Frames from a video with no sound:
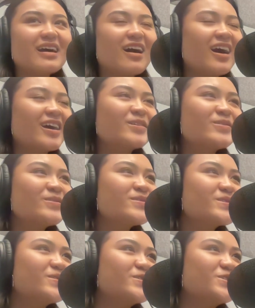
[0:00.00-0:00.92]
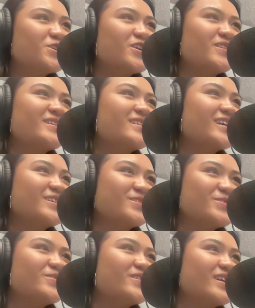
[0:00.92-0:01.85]
idols or journalists that I
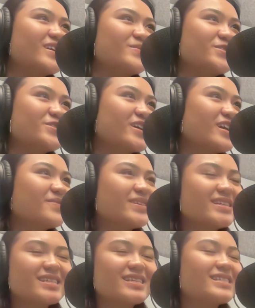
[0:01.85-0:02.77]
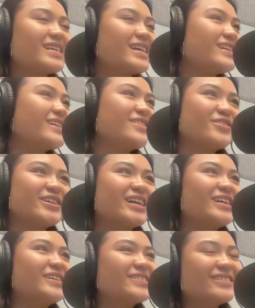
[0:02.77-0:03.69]
do look up to coming into the center every
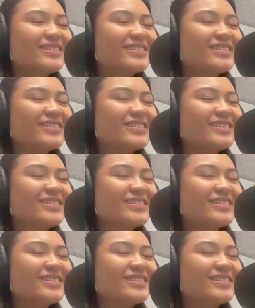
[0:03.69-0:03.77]
day.